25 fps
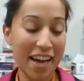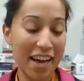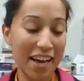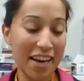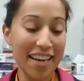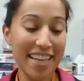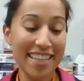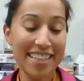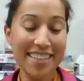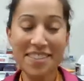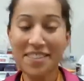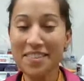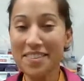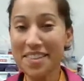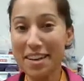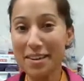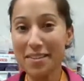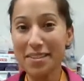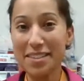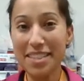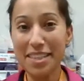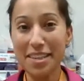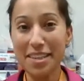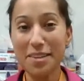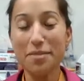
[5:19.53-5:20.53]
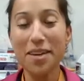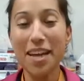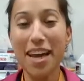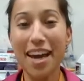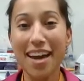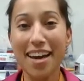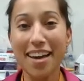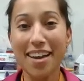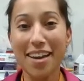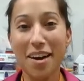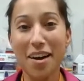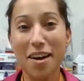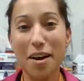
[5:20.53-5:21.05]
All right. So that was it. We
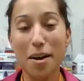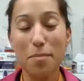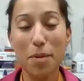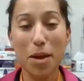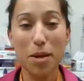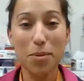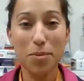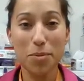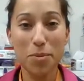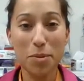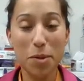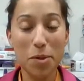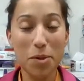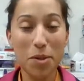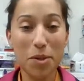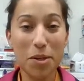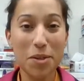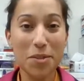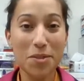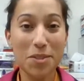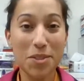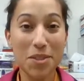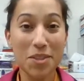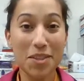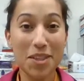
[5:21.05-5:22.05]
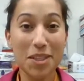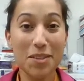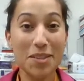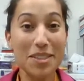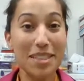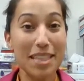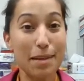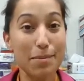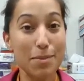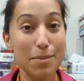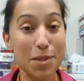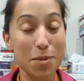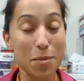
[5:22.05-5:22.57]
had our marble roller coaster that you can
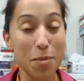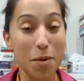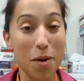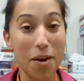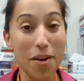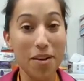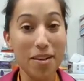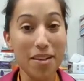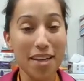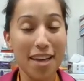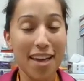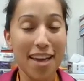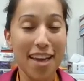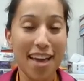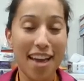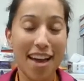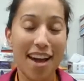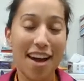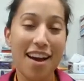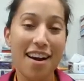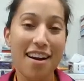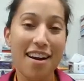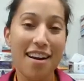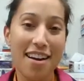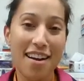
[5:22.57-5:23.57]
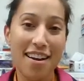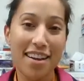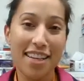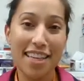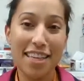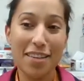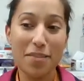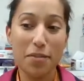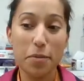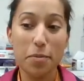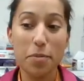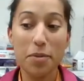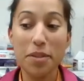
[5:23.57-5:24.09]
tape to the wall, our
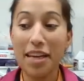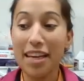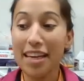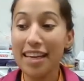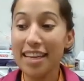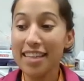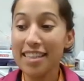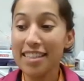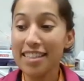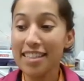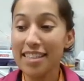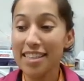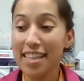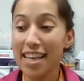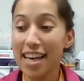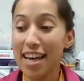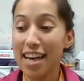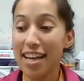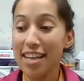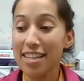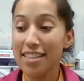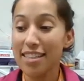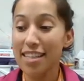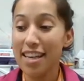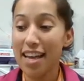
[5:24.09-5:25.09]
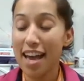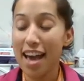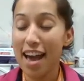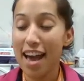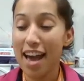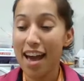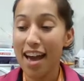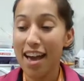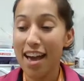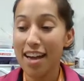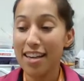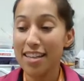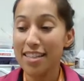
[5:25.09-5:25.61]
KEVA planks that
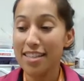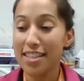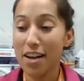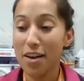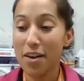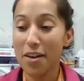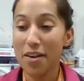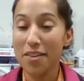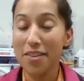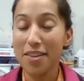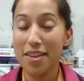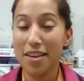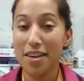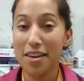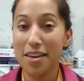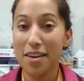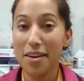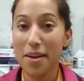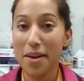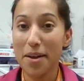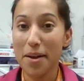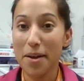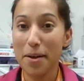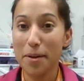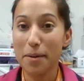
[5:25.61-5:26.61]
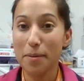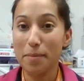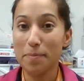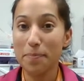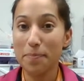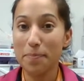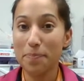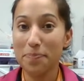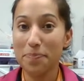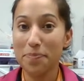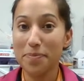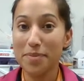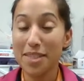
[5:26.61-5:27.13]
had all
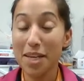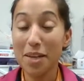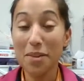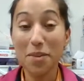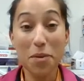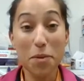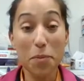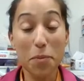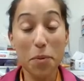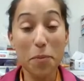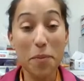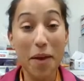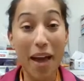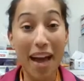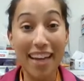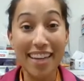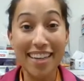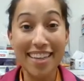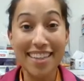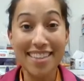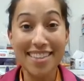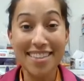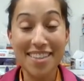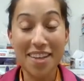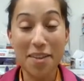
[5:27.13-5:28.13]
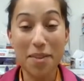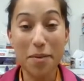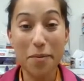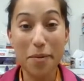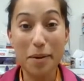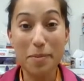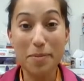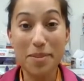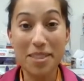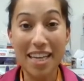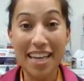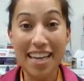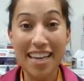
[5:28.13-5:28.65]
the downloadable packets on the
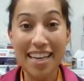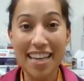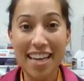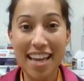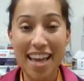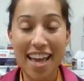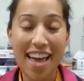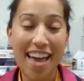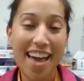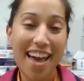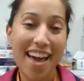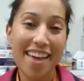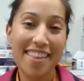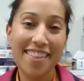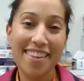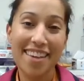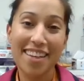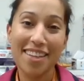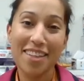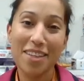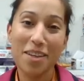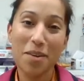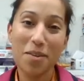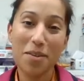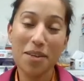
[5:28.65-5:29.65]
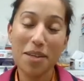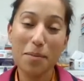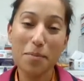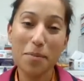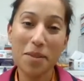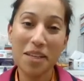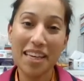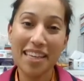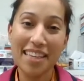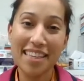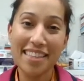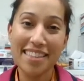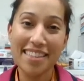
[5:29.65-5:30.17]
website, and then Coding
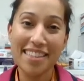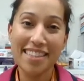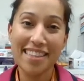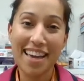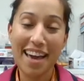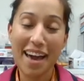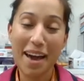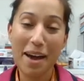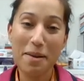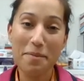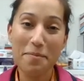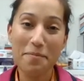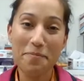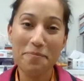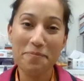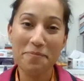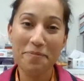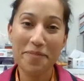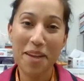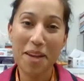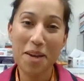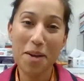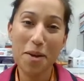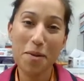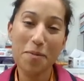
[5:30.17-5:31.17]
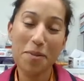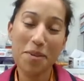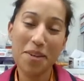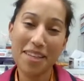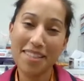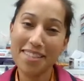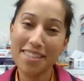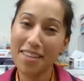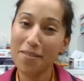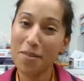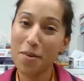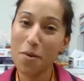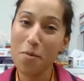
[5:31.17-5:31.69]
Planets, the app. I hope you
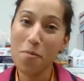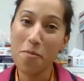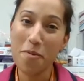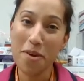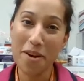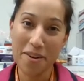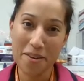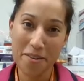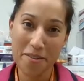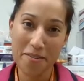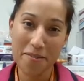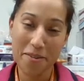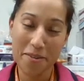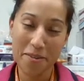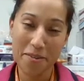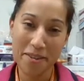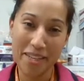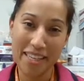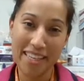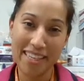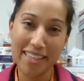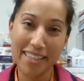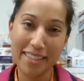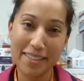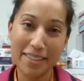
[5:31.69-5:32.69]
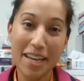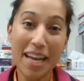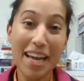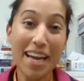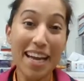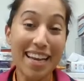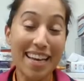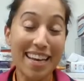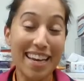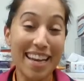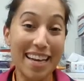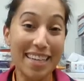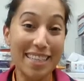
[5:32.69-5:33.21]
guys have a wonderful week.
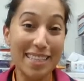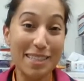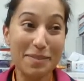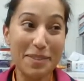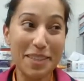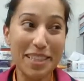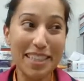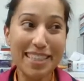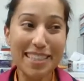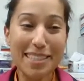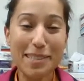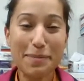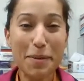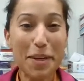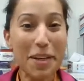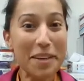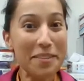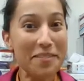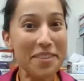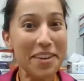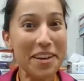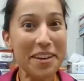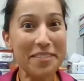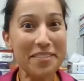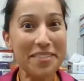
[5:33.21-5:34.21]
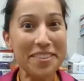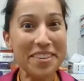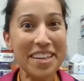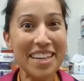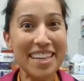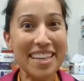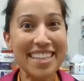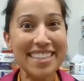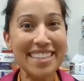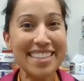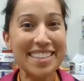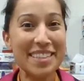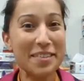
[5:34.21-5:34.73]
Next week is book fair for
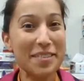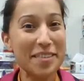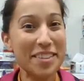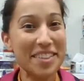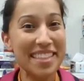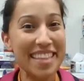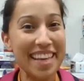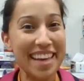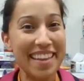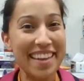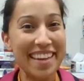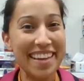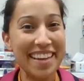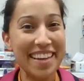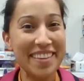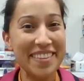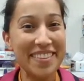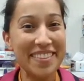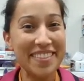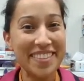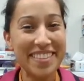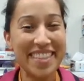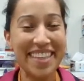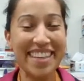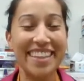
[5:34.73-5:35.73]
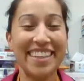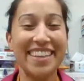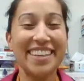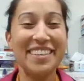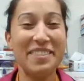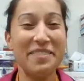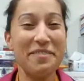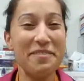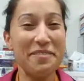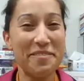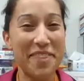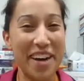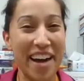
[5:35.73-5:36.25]
us, so we'll see how that goes.
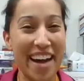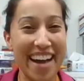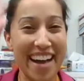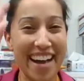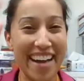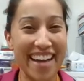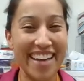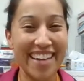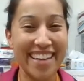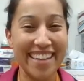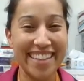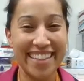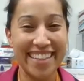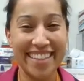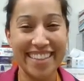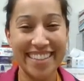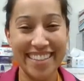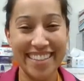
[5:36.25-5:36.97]
Bye.